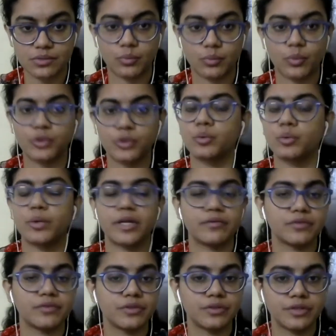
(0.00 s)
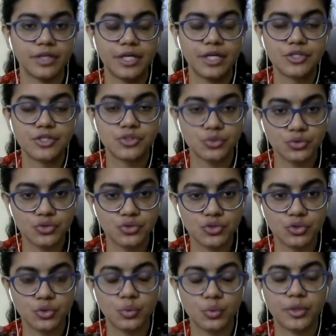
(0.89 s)
whatever suits
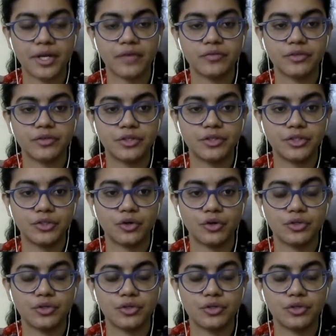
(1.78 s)
you, whatever